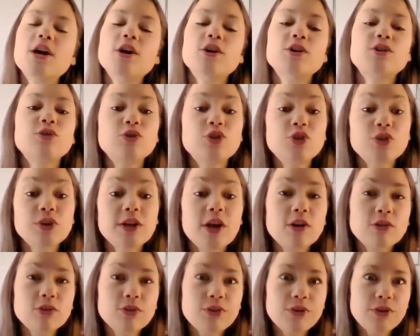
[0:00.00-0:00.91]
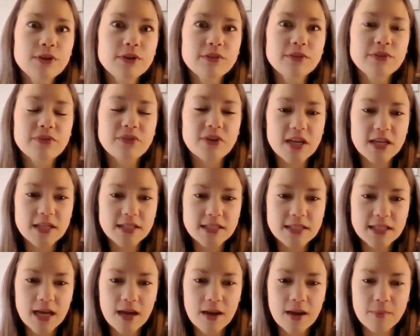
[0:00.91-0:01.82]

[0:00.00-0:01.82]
So during our luteal phase,